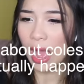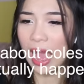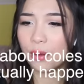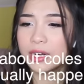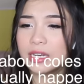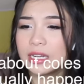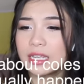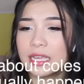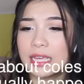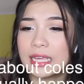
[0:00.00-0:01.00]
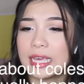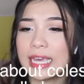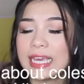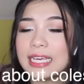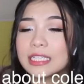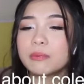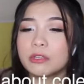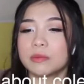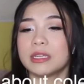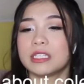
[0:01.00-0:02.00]
How did he is
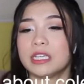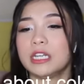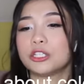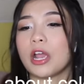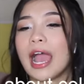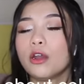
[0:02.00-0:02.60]
supposed to be a teenager.